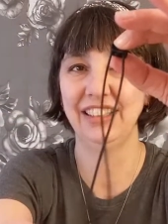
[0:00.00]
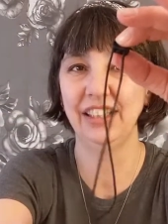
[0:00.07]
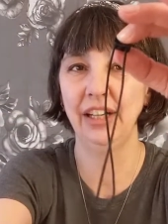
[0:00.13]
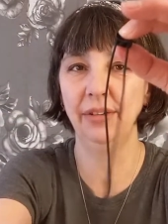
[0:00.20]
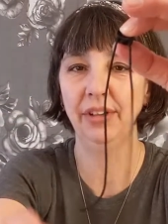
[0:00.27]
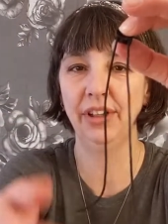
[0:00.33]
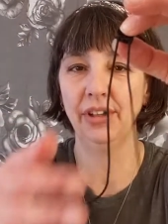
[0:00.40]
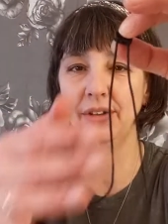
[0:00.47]

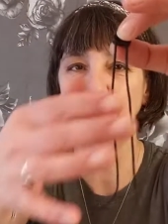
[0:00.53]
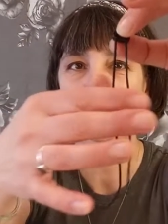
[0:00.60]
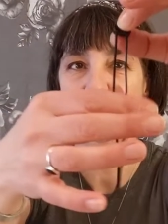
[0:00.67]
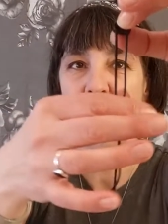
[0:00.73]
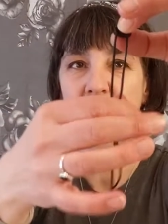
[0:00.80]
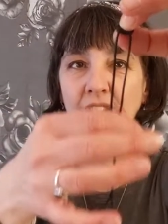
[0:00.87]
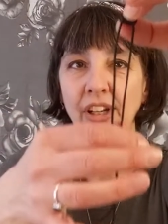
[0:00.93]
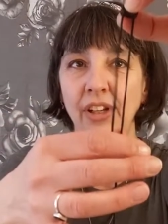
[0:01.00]
There we go.
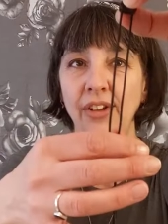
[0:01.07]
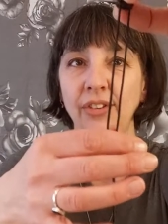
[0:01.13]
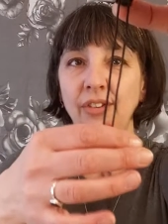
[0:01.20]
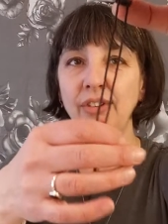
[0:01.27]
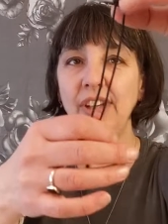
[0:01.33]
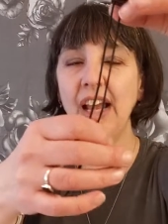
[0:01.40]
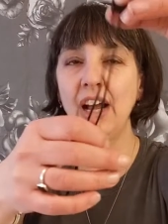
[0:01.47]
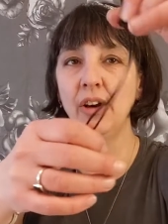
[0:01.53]

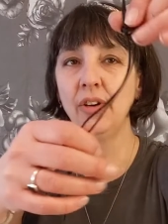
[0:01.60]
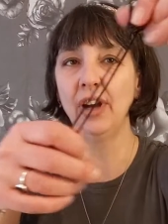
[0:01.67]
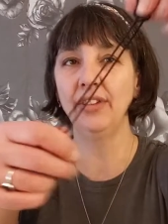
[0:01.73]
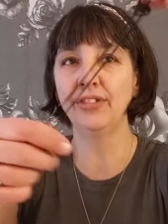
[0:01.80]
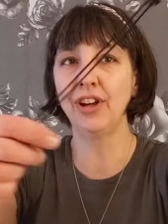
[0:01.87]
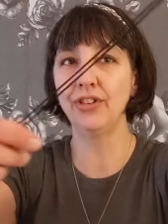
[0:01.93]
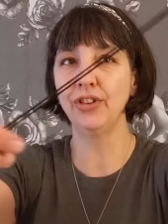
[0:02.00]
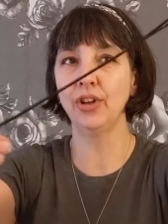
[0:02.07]
So now
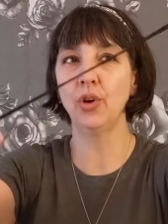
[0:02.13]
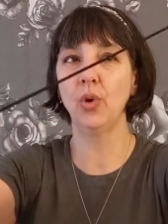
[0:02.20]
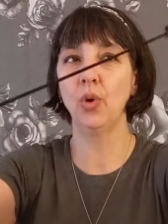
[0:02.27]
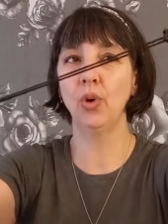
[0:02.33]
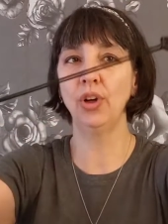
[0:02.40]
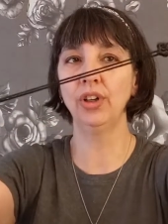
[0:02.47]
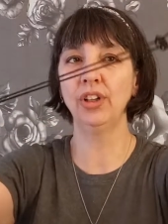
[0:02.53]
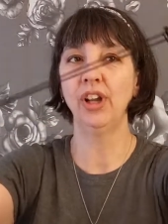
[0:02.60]
I've got the
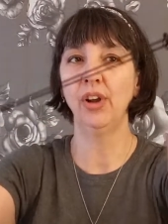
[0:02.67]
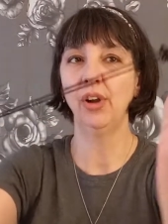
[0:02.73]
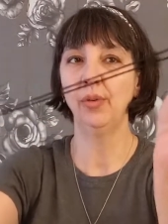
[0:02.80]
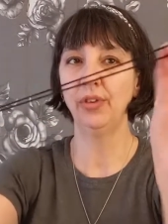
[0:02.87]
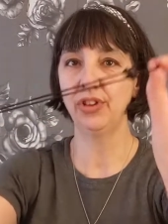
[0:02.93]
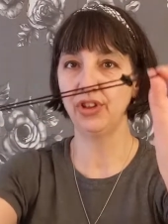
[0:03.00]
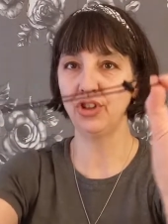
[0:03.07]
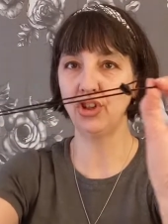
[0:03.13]
cord
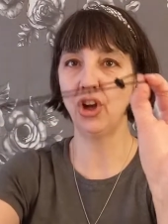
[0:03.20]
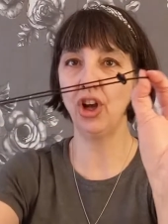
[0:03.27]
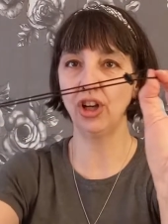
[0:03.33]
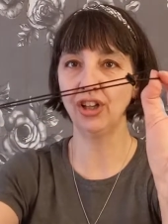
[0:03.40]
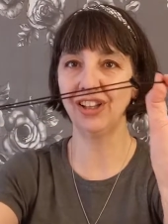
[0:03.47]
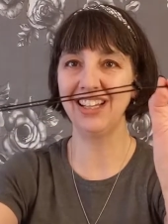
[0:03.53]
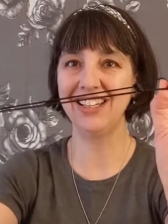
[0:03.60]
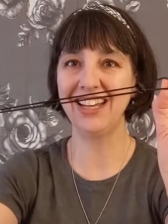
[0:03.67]
with the
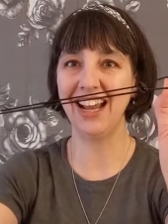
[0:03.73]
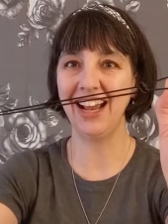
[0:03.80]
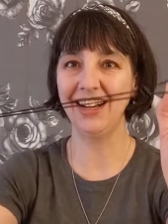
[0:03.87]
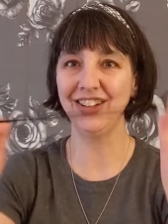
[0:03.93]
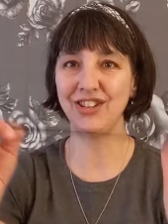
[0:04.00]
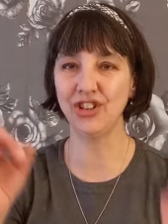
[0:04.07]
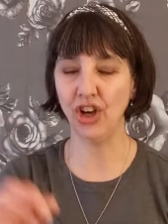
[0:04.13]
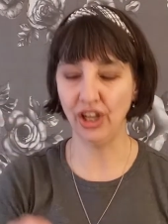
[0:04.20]
toggle
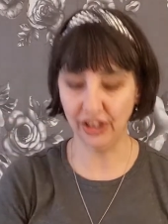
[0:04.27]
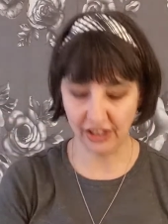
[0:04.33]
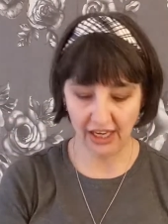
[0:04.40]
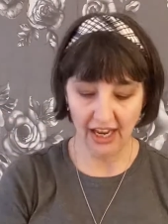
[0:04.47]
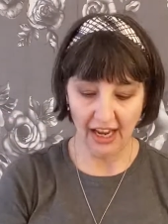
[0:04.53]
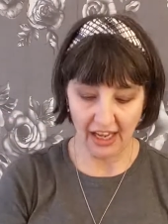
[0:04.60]
attached on.